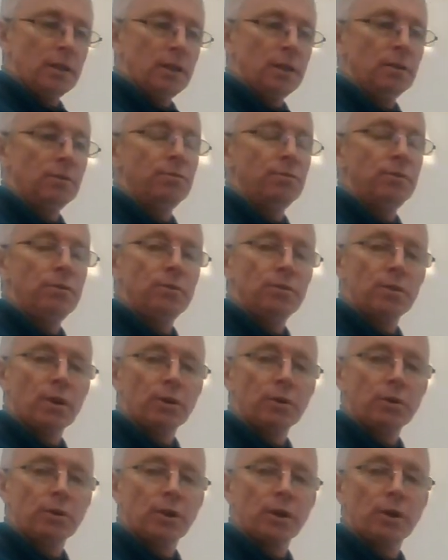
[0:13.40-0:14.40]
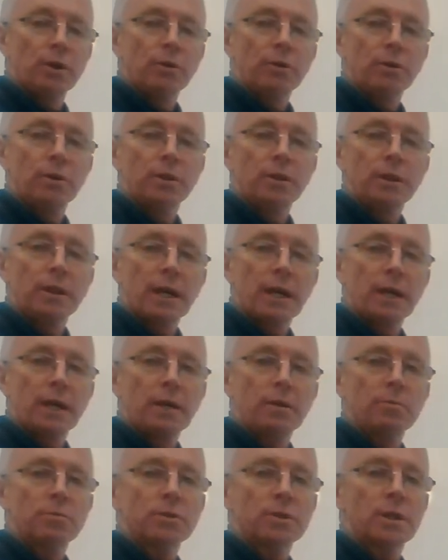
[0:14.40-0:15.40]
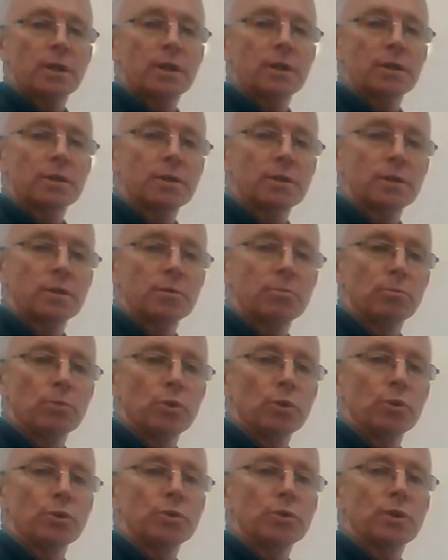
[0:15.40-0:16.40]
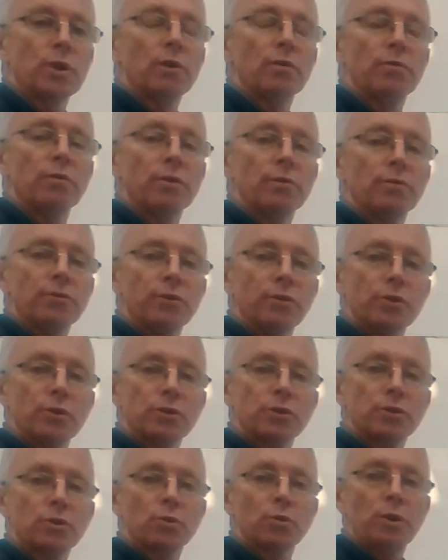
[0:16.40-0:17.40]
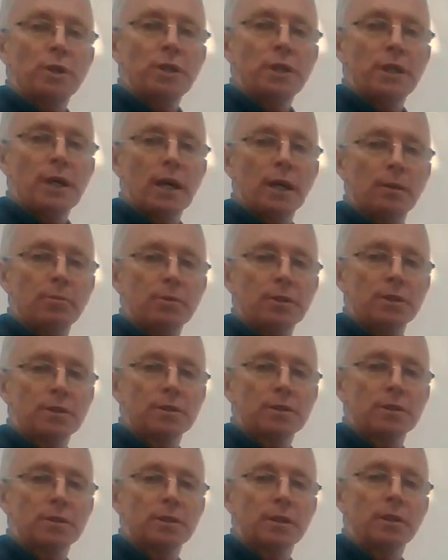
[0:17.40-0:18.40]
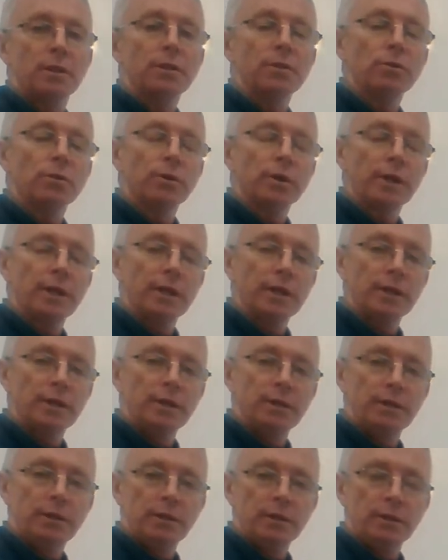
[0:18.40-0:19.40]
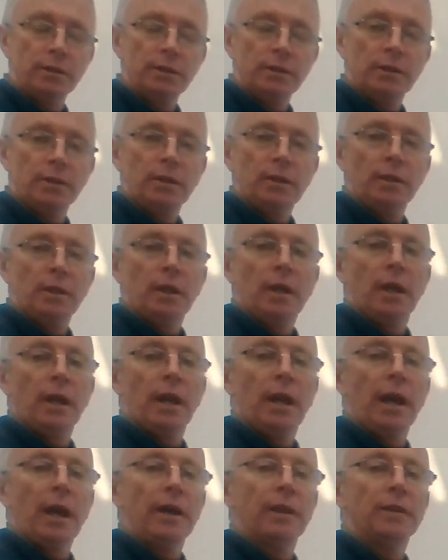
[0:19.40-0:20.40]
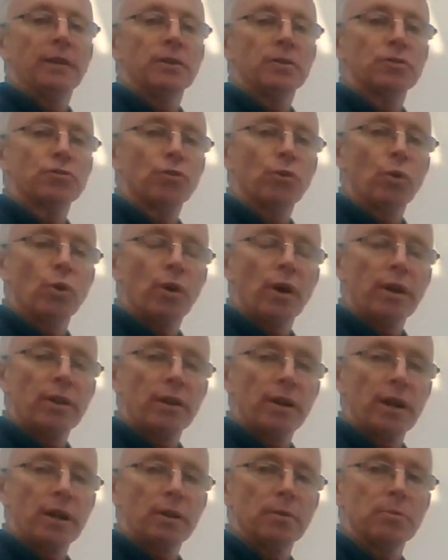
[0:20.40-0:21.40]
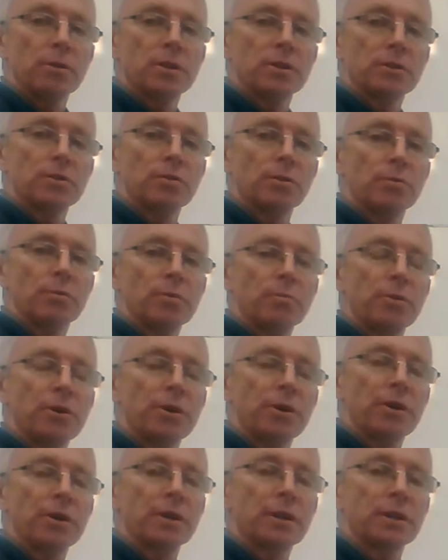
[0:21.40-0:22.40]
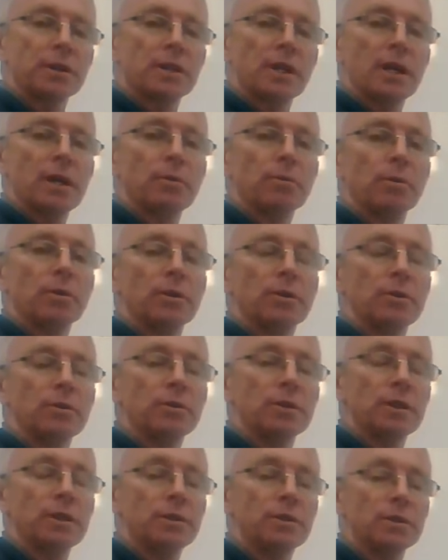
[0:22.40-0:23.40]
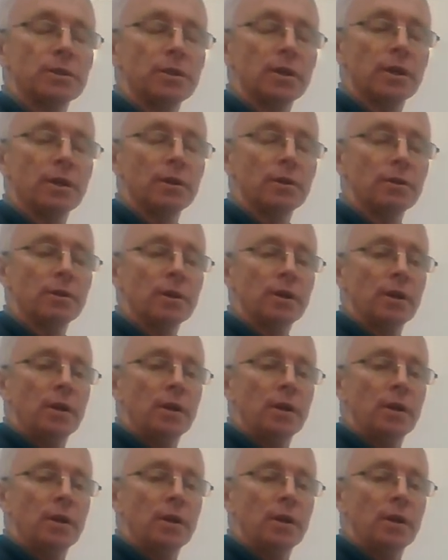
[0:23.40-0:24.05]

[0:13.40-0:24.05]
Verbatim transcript: if you don't know the names and symbols of the first 20 elements in your head, and there's four other elements from the periodic table that you need to know,